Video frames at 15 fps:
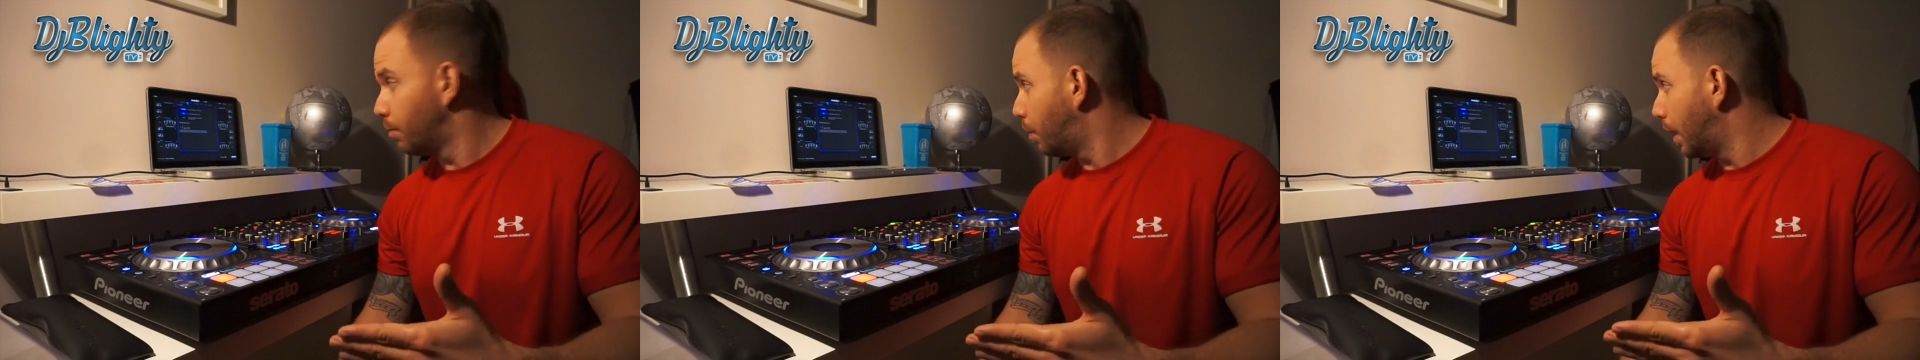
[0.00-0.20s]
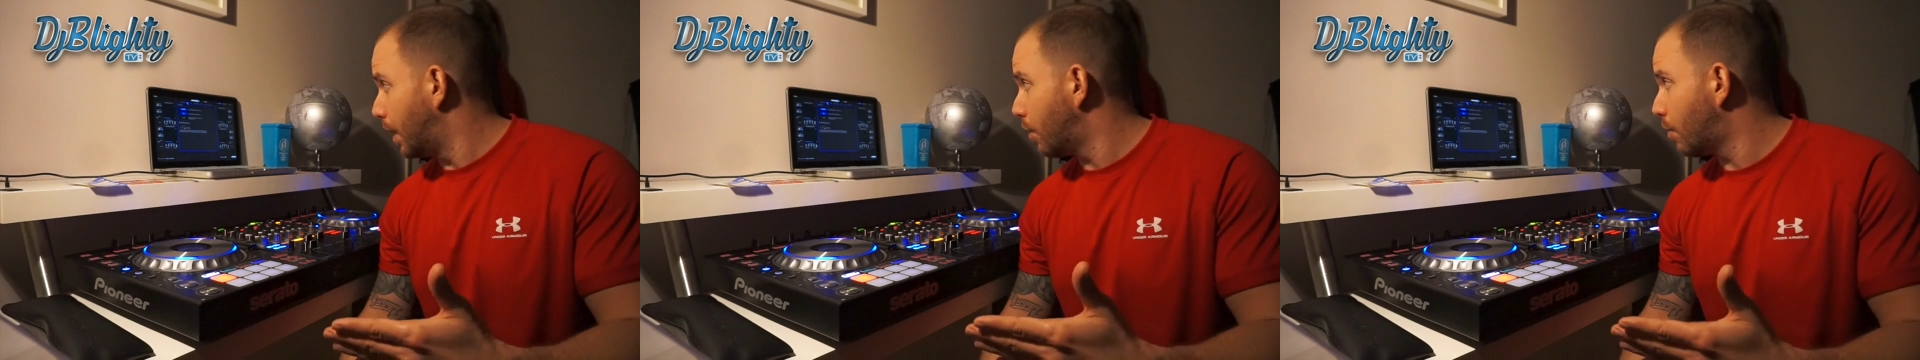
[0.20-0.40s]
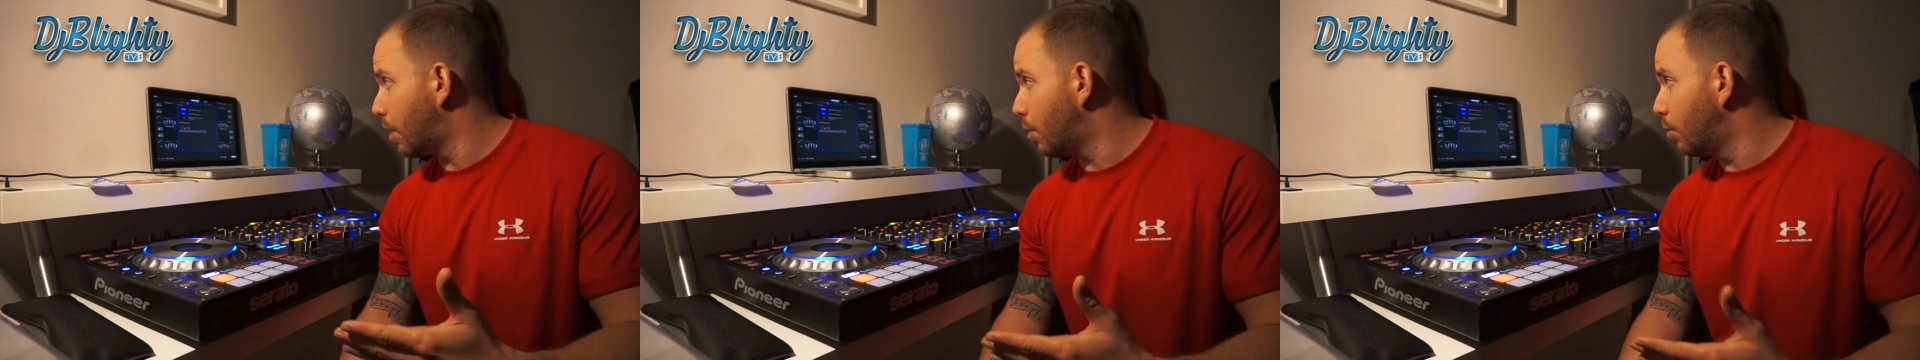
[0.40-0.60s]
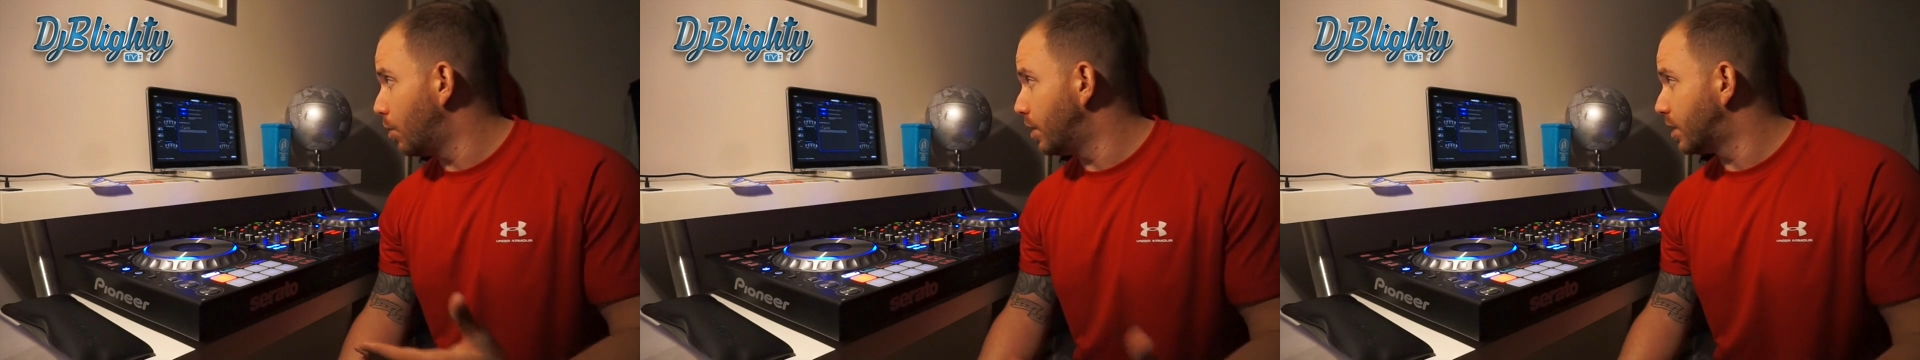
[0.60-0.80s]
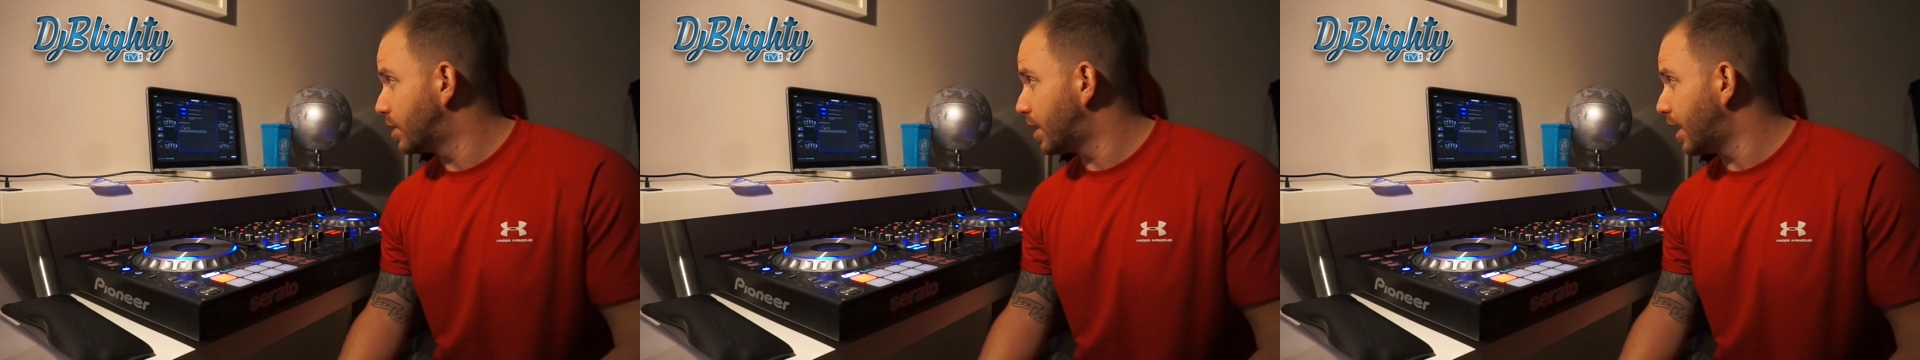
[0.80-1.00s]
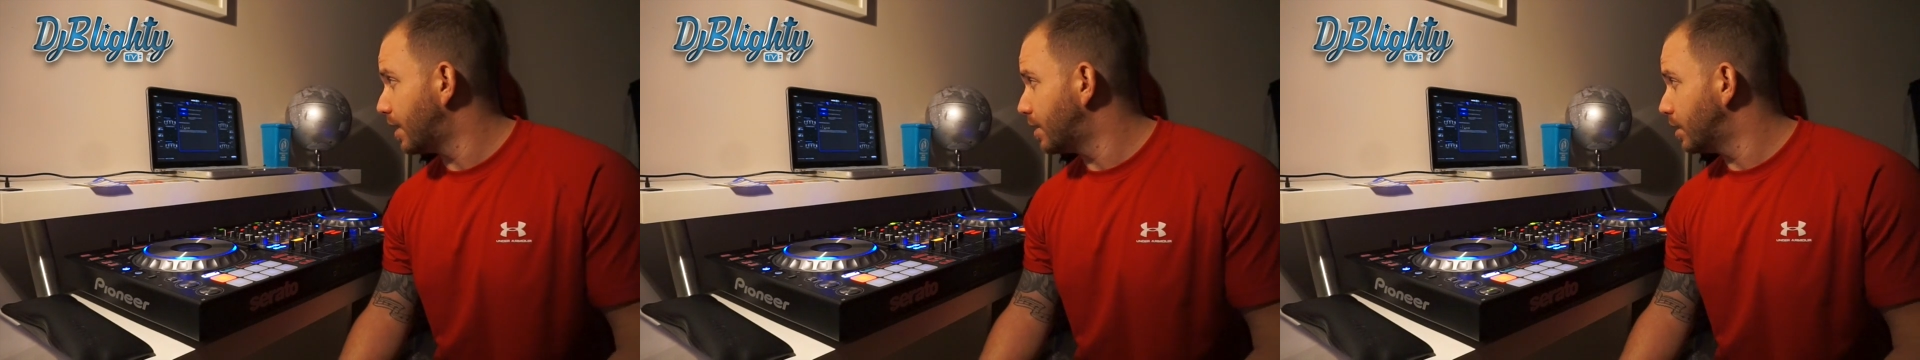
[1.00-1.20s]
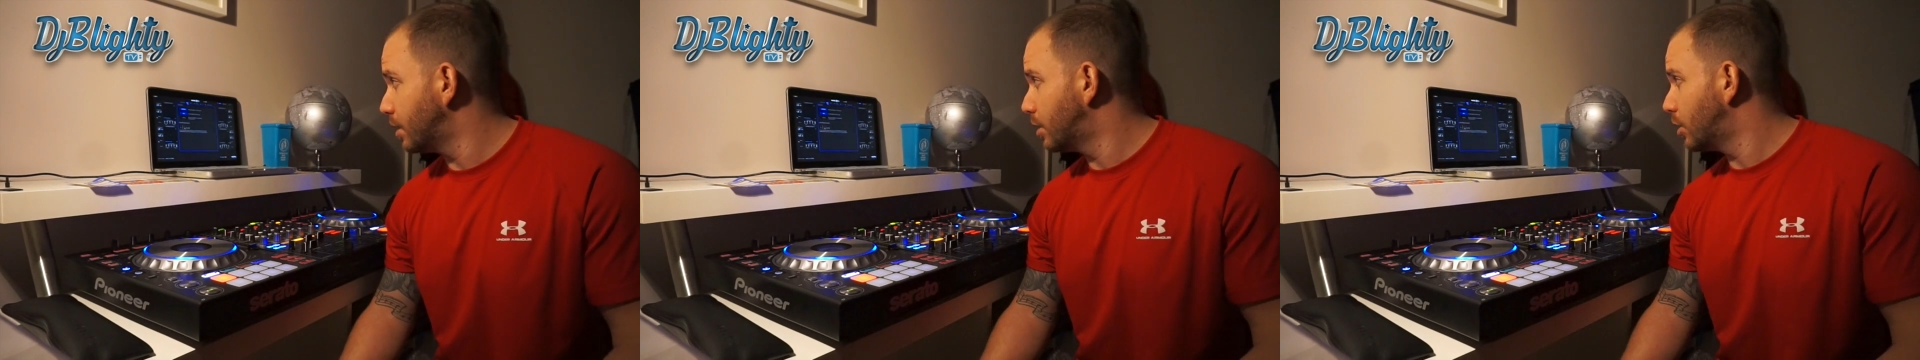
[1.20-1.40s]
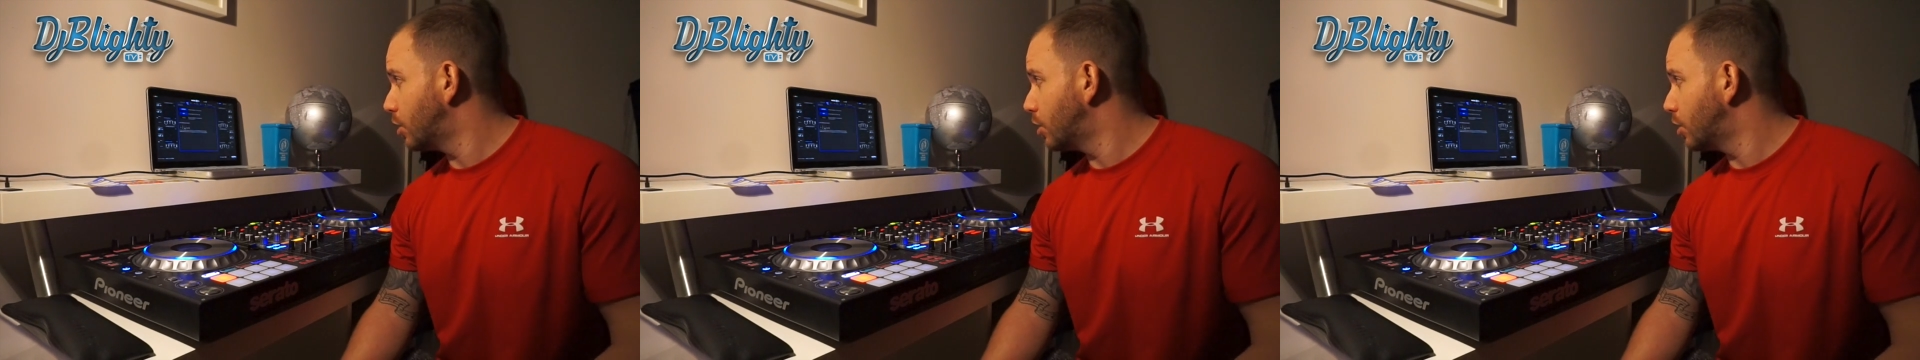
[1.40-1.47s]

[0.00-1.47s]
play around with the settings.